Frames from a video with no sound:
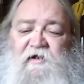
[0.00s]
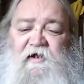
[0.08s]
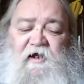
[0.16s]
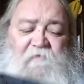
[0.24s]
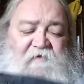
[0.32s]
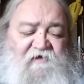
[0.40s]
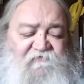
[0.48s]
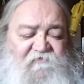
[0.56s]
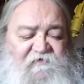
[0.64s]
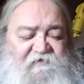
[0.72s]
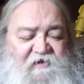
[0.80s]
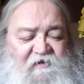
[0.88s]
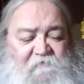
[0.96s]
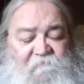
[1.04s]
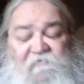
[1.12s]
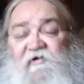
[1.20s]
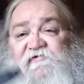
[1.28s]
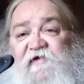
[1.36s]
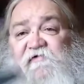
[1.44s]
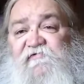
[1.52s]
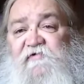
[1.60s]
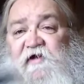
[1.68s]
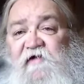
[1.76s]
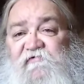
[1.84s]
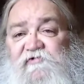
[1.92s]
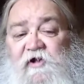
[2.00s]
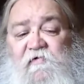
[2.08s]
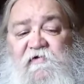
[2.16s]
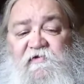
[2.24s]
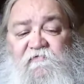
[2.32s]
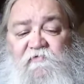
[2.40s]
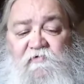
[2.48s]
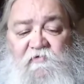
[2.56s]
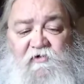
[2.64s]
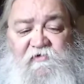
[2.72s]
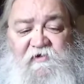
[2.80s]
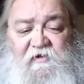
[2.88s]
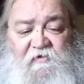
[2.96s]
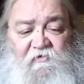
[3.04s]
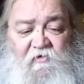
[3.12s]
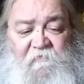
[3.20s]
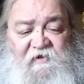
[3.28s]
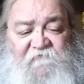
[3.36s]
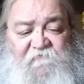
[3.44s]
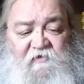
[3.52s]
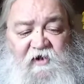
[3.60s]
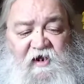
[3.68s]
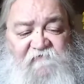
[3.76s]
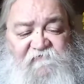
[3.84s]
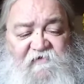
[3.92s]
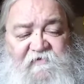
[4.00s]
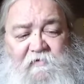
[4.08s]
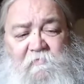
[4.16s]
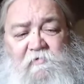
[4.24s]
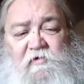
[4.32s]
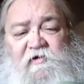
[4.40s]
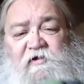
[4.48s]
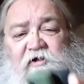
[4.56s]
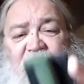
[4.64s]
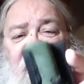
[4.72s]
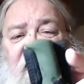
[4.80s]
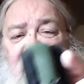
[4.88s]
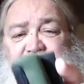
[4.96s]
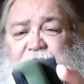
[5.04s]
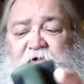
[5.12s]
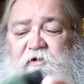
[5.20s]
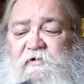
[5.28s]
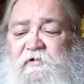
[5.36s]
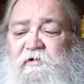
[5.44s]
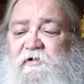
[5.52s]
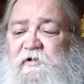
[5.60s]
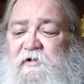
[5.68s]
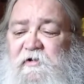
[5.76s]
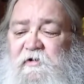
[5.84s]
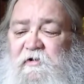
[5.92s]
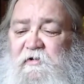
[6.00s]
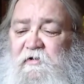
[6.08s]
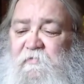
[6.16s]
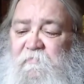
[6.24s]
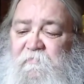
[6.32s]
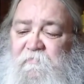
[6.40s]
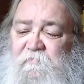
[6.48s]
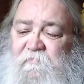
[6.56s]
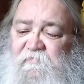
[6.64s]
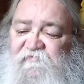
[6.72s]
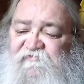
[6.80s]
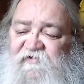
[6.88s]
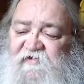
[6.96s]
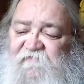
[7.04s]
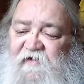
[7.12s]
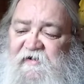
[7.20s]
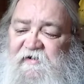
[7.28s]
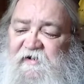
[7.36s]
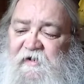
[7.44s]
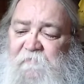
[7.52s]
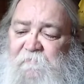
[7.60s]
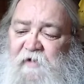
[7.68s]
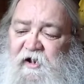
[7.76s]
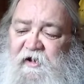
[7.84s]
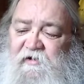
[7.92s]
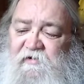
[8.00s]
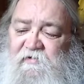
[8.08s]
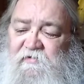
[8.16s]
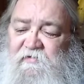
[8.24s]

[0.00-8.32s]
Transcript: I'm actually thinking because I was I was going through and looking at all my different knives. I think I'm going to go ahead and put see if I can get my